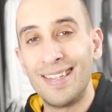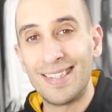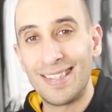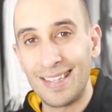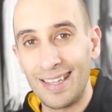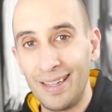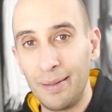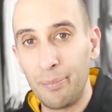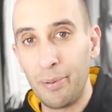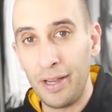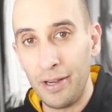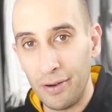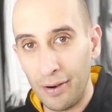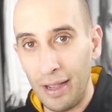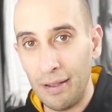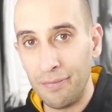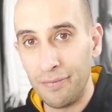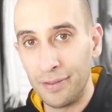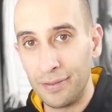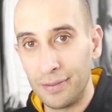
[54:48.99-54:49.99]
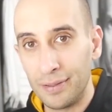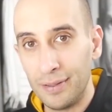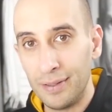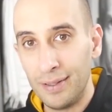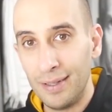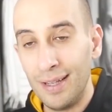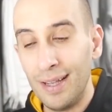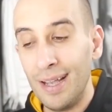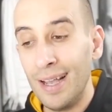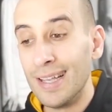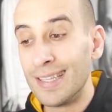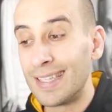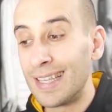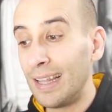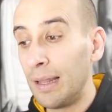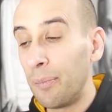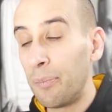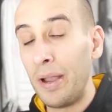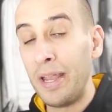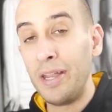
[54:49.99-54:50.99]
then celebrate your effort.
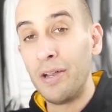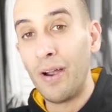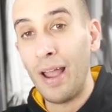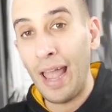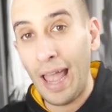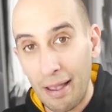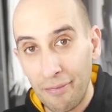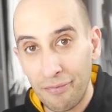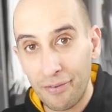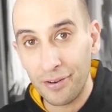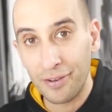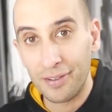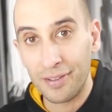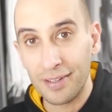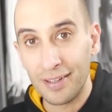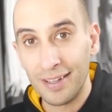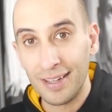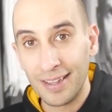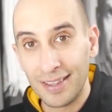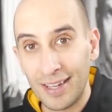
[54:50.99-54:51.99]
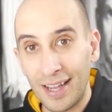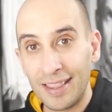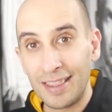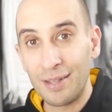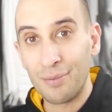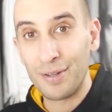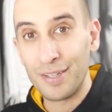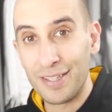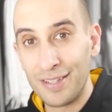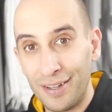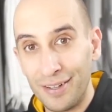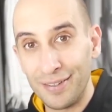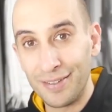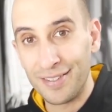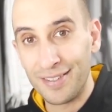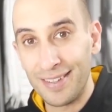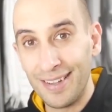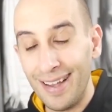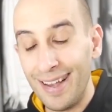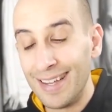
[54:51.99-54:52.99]
Celebrate your effort, not the
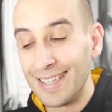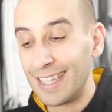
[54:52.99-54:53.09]
results.